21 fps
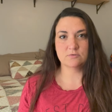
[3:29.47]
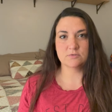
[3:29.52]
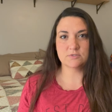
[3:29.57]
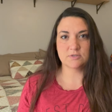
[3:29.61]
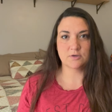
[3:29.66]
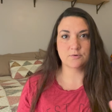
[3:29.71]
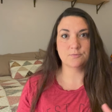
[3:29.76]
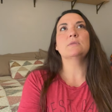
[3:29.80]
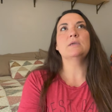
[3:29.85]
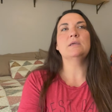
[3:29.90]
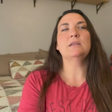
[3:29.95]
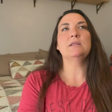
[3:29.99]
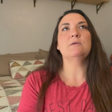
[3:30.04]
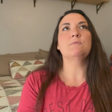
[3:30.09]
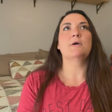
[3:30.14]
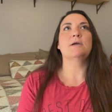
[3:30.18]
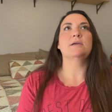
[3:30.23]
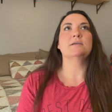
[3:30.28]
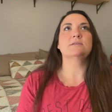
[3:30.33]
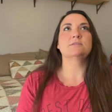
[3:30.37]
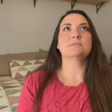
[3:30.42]
So
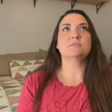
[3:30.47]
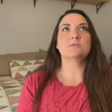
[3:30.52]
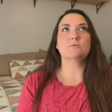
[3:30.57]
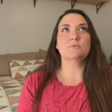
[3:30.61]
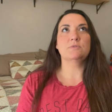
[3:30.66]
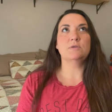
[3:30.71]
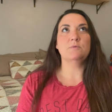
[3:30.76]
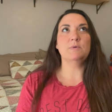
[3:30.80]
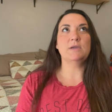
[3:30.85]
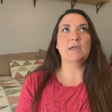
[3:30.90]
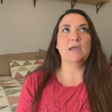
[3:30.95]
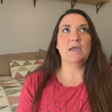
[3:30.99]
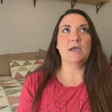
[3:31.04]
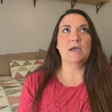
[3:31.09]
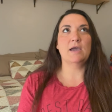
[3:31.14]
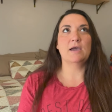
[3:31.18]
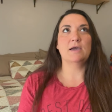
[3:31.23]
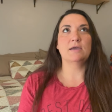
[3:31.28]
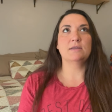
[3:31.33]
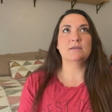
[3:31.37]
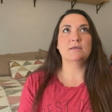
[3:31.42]
anyways, so then we
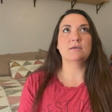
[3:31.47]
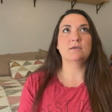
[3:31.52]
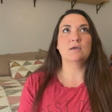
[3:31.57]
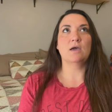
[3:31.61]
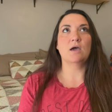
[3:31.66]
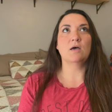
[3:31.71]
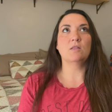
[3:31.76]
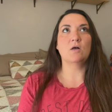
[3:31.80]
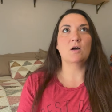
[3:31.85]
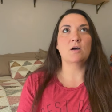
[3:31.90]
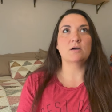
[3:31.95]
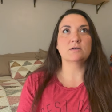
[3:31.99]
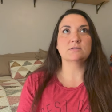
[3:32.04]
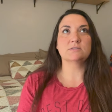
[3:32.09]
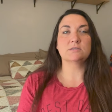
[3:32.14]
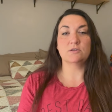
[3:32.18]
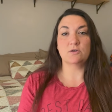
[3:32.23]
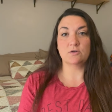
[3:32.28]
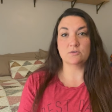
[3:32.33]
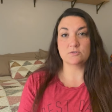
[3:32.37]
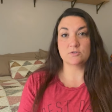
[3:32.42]
had a loss
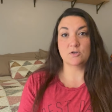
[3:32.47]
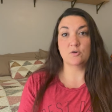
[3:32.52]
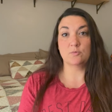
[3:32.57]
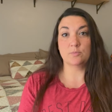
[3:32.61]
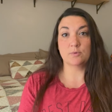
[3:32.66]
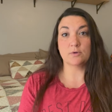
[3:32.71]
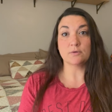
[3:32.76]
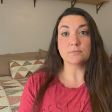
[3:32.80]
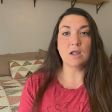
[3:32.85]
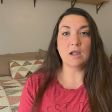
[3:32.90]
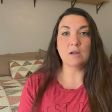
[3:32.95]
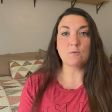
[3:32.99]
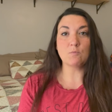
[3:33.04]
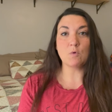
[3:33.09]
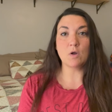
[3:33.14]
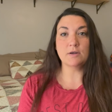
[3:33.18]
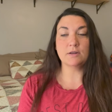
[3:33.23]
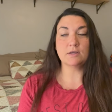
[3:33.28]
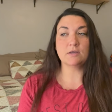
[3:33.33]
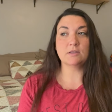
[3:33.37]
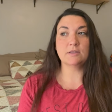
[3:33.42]
in October,
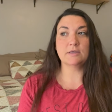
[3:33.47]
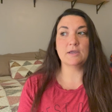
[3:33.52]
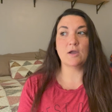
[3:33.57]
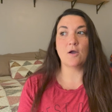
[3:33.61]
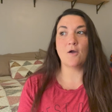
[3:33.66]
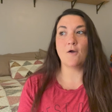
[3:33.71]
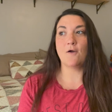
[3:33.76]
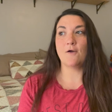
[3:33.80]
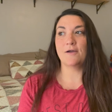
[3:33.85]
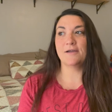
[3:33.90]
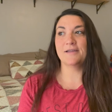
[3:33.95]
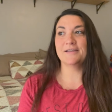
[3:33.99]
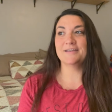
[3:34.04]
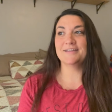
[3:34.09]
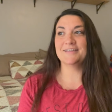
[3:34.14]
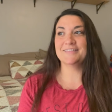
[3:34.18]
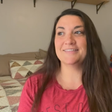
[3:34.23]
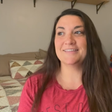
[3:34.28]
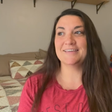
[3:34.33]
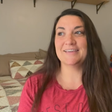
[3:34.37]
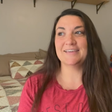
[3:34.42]
ironically on
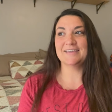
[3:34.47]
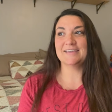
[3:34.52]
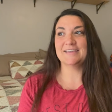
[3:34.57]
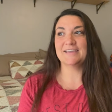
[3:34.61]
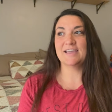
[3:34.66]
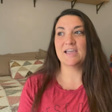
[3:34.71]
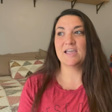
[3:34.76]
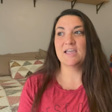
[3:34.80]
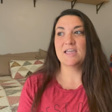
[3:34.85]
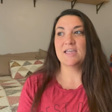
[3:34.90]
the